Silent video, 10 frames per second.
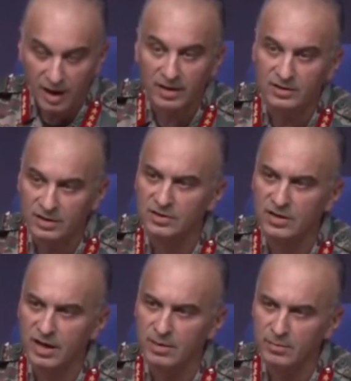and this
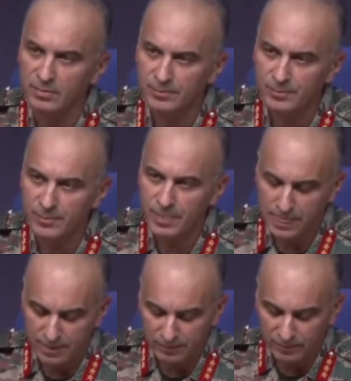time
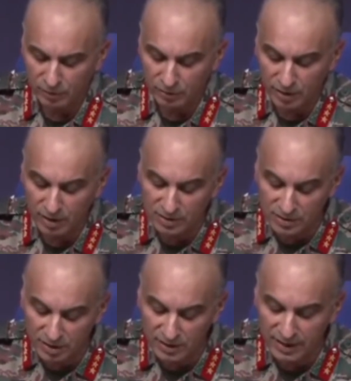there was a
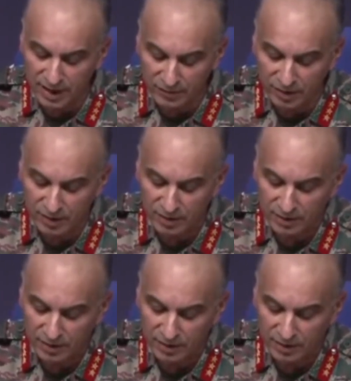concerted effort